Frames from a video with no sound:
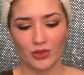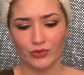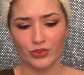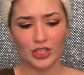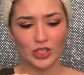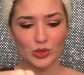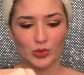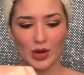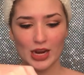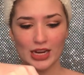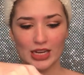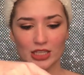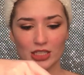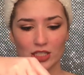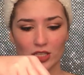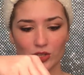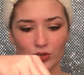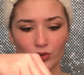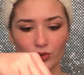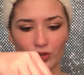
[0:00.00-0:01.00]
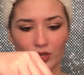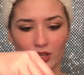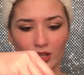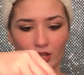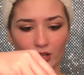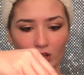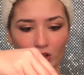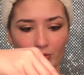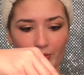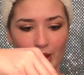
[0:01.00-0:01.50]
Fits right into the
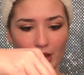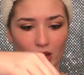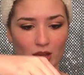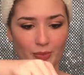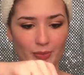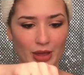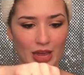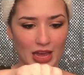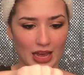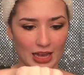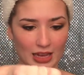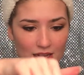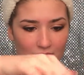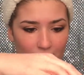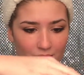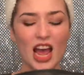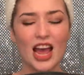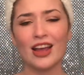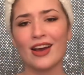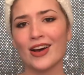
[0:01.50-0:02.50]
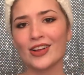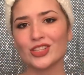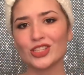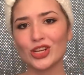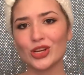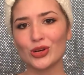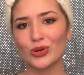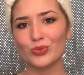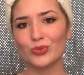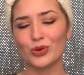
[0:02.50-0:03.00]
little makeup bag. I
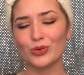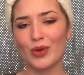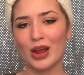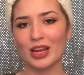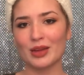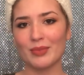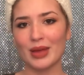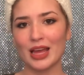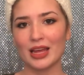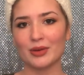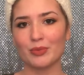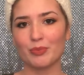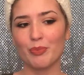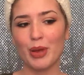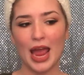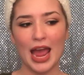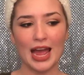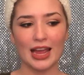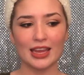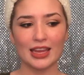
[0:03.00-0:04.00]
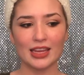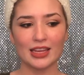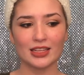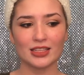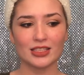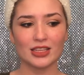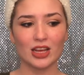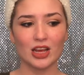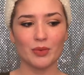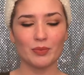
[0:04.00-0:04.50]
also would recommend packing
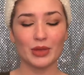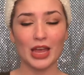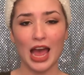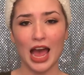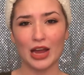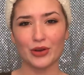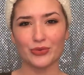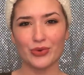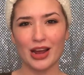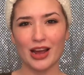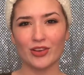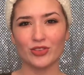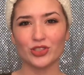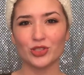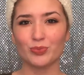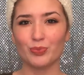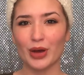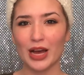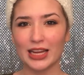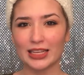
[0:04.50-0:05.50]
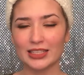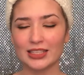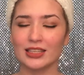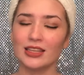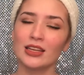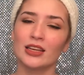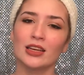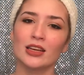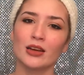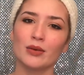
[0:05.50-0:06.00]
some cotton rounds, but
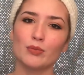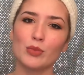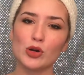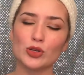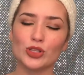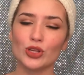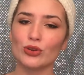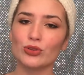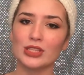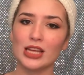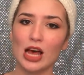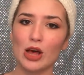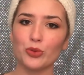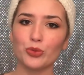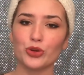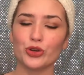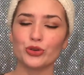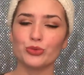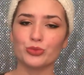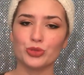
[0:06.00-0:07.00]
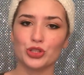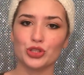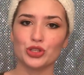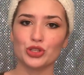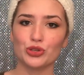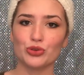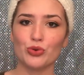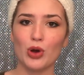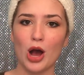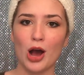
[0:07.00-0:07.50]
most hotel rooms
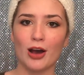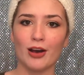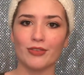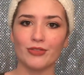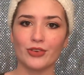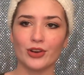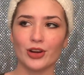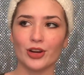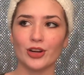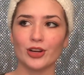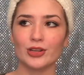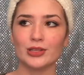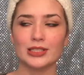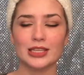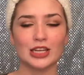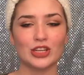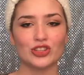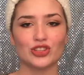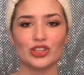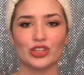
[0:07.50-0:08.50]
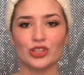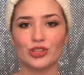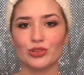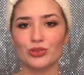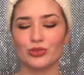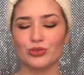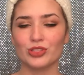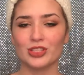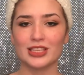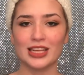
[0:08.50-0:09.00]
do offer
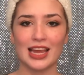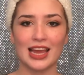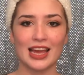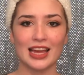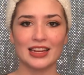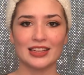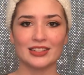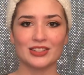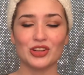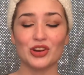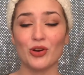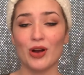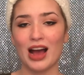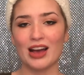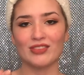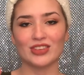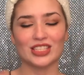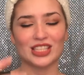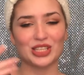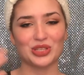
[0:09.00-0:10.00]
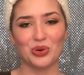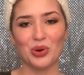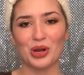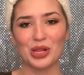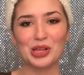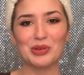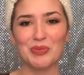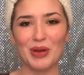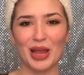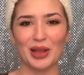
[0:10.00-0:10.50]
tissues and, you know, obviously
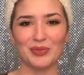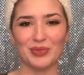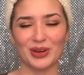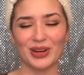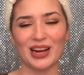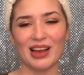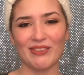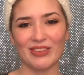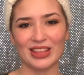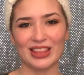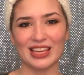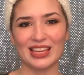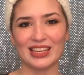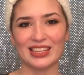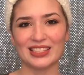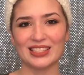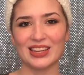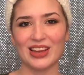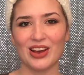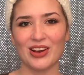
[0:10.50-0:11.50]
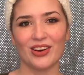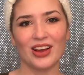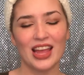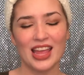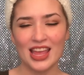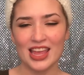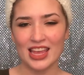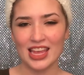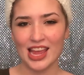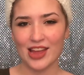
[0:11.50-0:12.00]
toilet paper and everything, so
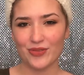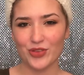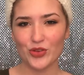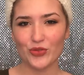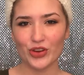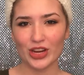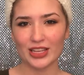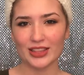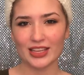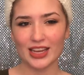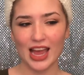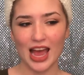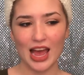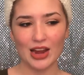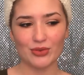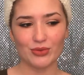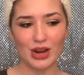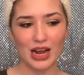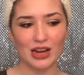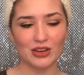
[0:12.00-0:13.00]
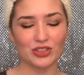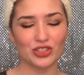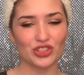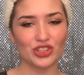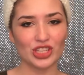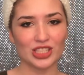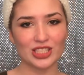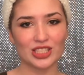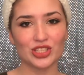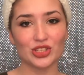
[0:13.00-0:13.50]
if you forget the cotton rounds,
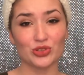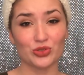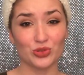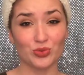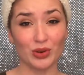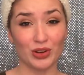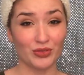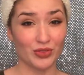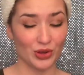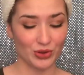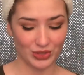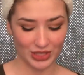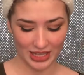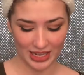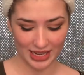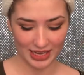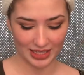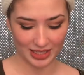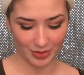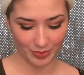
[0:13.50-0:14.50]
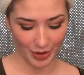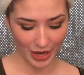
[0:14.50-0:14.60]
just use one of those things.